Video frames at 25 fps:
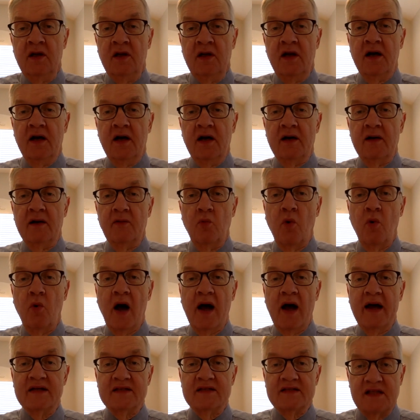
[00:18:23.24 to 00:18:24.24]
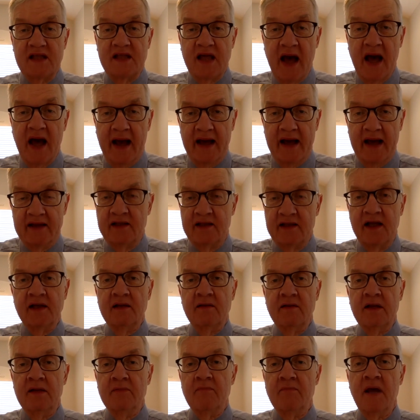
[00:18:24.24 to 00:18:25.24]
Why is that? And
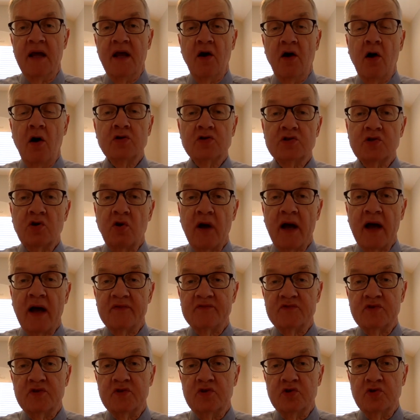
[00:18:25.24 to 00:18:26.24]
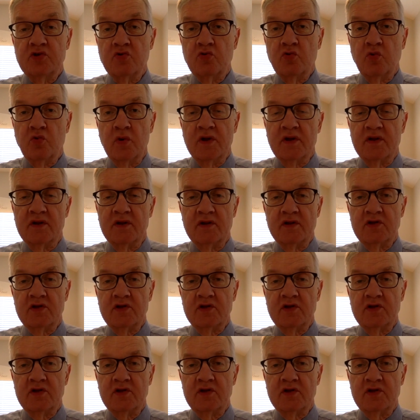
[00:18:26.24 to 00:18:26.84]
it may also have to do with